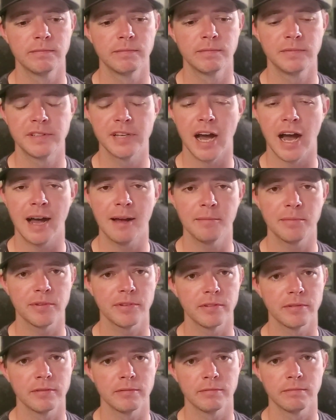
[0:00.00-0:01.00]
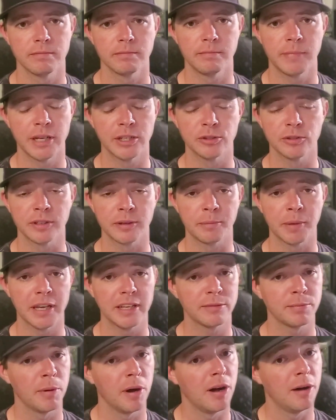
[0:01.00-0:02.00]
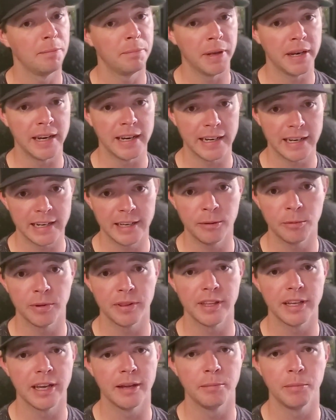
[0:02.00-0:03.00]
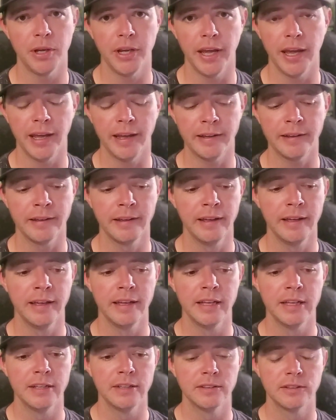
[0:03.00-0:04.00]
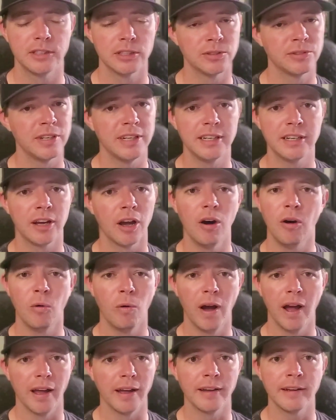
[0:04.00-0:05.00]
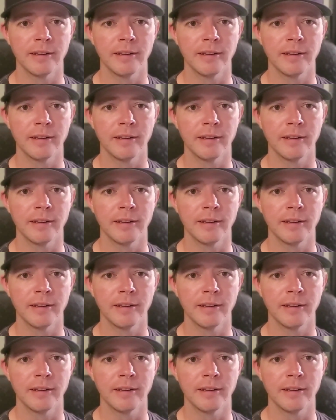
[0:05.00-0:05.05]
Topps and Major League Baseball, Panini with the NBA, those need to go away,